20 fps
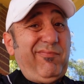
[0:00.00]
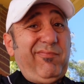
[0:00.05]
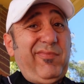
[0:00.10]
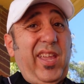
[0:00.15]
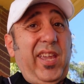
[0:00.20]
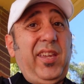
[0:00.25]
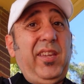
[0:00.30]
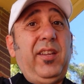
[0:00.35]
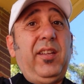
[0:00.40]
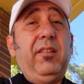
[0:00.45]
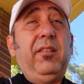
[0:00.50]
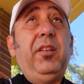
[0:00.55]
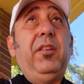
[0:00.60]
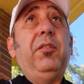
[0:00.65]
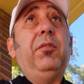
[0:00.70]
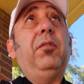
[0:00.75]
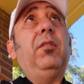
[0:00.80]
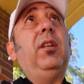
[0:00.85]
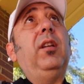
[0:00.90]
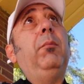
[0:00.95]
taking a
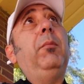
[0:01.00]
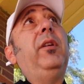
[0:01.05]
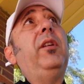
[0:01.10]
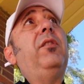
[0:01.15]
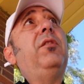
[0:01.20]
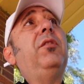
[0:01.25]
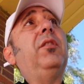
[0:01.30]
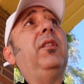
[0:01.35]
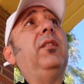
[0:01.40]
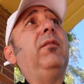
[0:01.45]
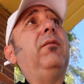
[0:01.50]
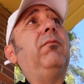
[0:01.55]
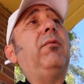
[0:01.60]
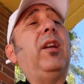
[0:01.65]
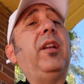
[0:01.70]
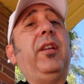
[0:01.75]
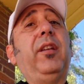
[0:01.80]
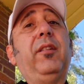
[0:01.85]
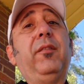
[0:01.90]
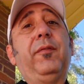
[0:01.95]
digital image and
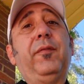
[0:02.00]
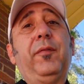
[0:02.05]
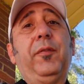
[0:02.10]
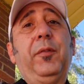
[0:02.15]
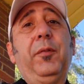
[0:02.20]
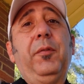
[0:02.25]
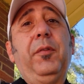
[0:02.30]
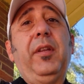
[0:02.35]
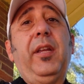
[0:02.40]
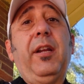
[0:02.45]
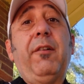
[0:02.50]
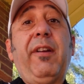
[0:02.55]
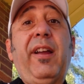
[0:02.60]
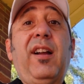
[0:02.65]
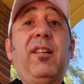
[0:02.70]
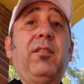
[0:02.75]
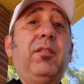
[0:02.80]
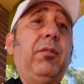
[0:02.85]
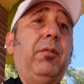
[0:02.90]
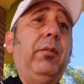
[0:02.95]
running it through their
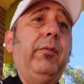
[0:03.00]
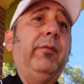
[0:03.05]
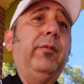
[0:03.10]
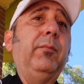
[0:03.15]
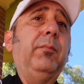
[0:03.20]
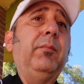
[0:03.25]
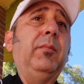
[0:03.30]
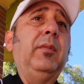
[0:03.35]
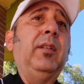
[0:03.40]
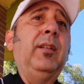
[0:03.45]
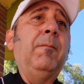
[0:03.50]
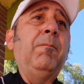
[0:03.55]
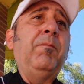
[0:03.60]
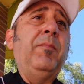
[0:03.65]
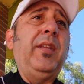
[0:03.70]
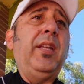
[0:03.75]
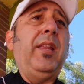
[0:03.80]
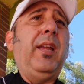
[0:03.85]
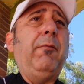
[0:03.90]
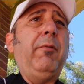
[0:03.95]
algorithm.
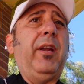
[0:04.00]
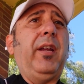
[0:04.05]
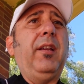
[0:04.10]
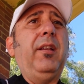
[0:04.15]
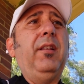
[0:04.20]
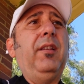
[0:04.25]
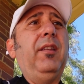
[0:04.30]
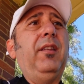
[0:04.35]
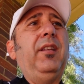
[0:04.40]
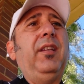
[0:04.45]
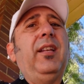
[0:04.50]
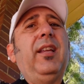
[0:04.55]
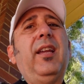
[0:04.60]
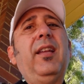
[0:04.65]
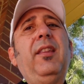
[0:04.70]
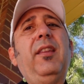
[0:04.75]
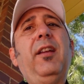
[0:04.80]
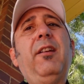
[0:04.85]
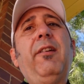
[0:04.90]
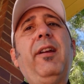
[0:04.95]
Now they reckon,
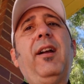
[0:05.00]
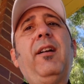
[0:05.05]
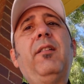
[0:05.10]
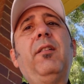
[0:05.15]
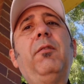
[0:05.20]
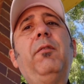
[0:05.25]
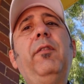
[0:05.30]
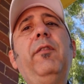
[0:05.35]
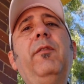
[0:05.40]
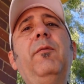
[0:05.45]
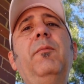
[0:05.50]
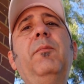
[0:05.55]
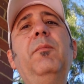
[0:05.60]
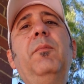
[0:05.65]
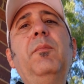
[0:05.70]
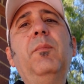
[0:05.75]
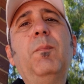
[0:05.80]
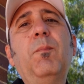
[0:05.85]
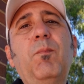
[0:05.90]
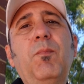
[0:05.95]
their
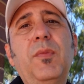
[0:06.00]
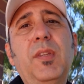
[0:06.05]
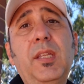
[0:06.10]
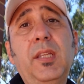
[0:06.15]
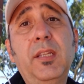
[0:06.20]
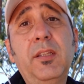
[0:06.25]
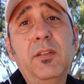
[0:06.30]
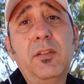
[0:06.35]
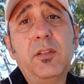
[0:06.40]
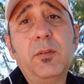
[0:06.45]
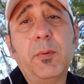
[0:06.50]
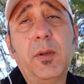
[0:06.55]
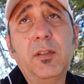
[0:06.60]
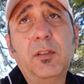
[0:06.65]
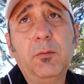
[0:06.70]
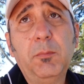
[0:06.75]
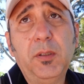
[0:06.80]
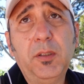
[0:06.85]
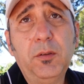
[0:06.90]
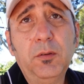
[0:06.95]
algorithm is supposed
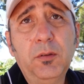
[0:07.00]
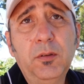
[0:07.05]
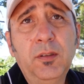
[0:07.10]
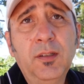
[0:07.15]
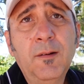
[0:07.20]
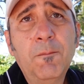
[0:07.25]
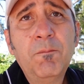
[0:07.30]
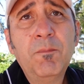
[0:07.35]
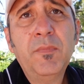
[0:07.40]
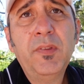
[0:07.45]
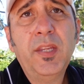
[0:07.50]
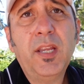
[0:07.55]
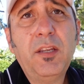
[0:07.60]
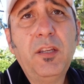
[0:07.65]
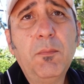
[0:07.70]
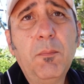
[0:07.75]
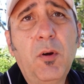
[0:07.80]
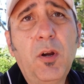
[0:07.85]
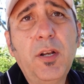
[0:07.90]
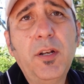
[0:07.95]
to be good. Now
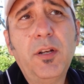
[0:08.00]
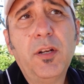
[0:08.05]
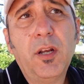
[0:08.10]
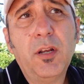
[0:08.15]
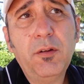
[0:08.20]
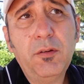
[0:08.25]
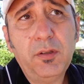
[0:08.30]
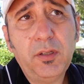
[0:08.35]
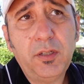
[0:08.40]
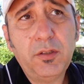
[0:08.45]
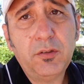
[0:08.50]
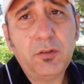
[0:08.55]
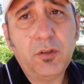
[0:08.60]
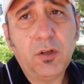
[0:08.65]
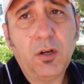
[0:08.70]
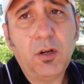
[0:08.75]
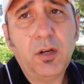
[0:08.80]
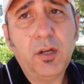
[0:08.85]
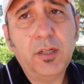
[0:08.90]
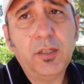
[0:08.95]
you might know these
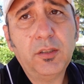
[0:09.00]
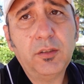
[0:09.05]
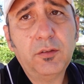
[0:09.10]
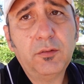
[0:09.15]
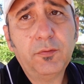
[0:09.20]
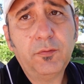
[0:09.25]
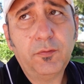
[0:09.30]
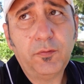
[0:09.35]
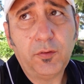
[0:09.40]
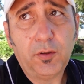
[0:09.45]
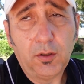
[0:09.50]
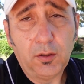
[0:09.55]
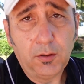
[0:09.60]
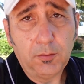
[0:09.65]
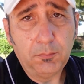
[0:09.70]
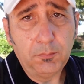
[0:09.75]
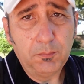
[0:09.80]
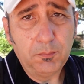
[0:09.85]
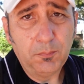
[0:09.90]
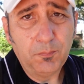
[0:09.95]
guys
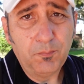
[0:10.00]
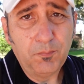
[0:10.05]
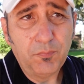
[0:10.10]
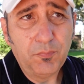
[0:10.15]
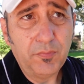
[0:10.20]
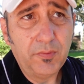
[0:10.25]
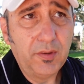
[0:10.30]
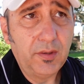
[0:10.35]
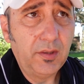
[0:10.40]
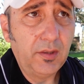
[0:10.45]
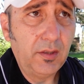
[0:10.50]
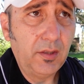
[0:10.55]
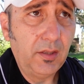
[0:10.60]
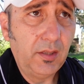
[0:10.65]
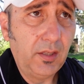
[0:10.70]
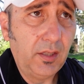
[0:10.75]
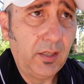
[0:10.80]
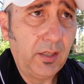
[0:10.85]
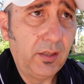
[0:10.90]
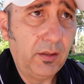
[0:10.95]
from
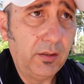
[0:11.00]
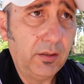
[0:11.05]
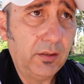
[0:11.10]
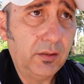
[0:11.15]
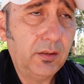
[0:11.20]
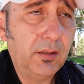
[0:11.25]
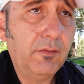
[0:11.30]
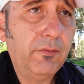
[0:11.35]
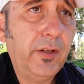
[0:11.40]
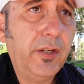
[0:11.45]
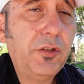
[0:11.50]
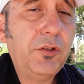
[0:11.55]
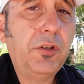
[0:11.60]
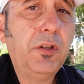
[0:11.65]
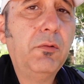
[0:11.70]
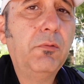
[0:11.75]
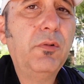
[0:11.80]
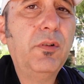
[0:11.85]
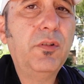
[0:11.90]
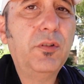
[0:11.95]
the
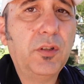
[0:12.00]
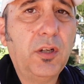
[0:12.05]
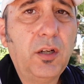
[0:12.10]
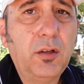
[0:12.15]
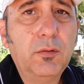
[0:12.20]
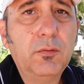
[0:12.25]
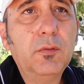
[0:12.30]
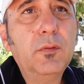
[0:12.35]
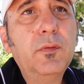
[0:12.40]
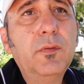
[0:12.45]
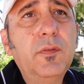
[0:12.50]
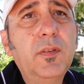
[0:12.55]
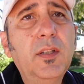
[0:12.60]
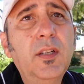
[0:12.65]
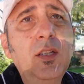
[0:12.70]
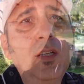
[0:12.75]
DaVinci Resolve.